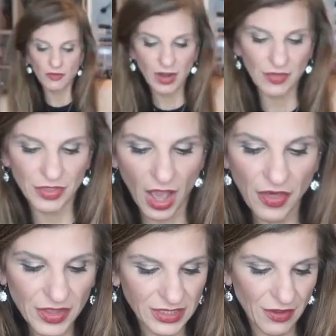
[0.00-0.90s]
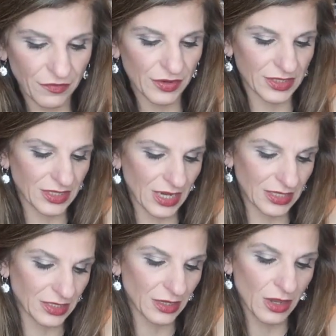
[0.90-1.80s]
Right, the other
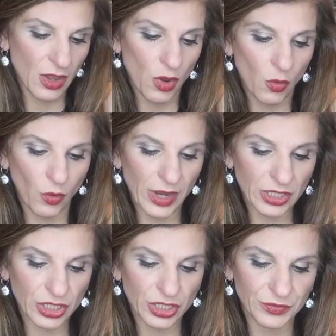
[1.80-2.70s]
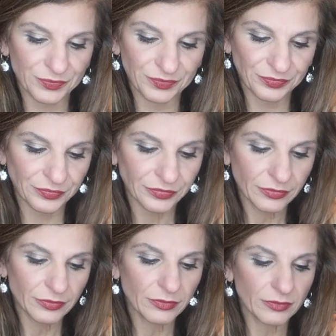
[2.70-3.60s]
differences, which
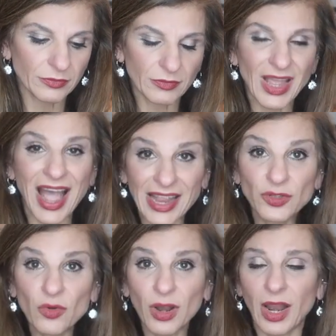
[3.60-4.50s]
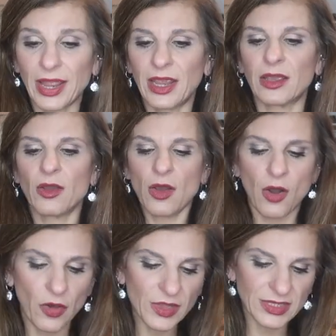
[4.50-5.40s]
I don't like,
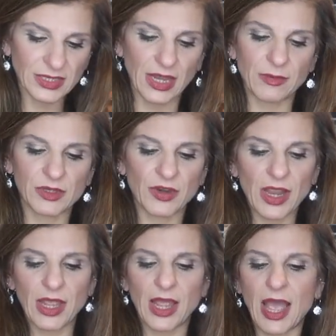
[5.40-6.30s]
on the Skims, right, it